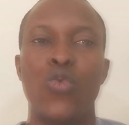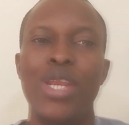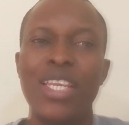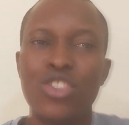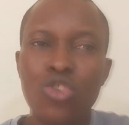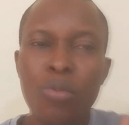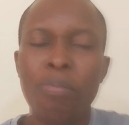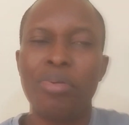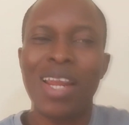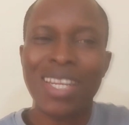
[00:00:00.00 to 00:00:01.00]
we need
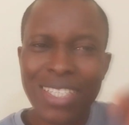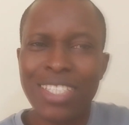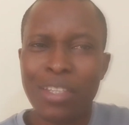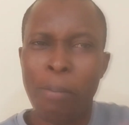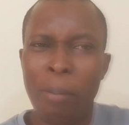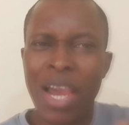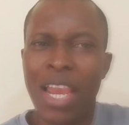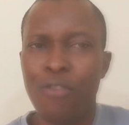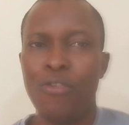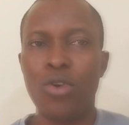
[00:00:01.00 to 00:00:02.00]
to practice
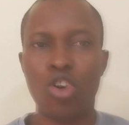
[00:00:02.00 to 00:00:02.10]
mindful